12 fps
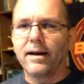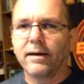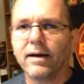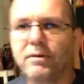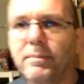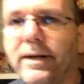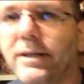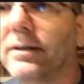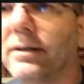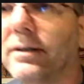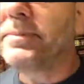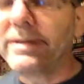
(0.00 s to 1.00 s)
Everybody's a
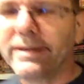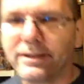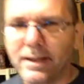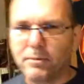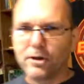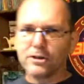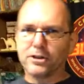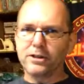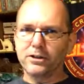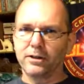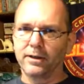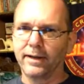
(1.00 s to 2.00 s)
lesbian except her
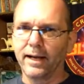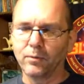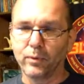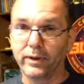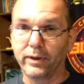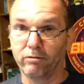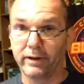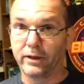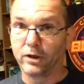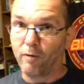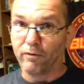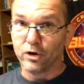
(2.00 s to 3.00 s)
sister, and that we don't really
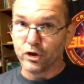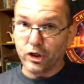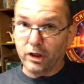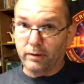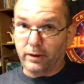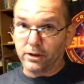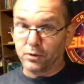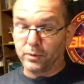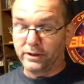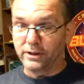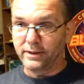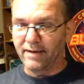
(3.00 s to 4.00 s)
know for sure because we
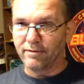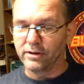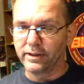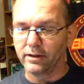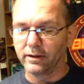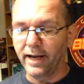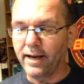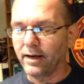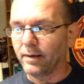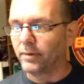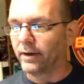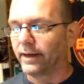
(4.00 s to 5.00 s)
just haven't seen her date
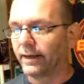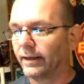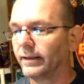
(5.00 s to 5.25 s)
anybody.